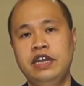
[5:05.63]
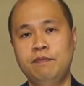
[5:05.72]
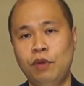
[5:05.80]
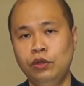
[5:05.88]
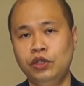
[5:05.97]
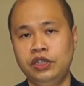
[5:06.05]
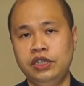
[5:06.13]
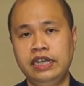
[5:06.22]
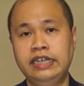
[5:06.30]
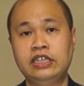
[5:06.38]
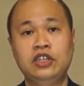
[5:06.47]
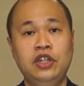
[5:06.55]
the emotion
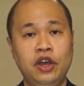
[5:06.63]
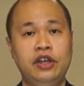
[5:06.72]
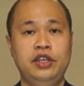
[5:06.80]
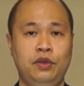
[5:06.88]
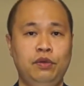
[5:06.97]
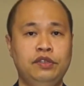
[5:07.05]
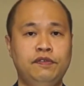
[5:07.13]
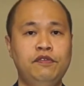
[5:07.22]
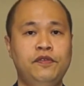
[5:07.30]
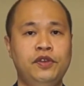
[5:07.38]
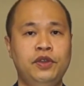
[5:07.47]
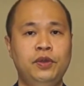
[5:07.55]
is not useful
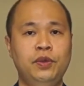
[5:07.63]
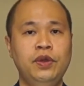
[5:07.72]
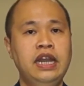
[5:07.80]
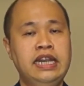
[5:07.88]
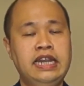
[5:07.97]
for you,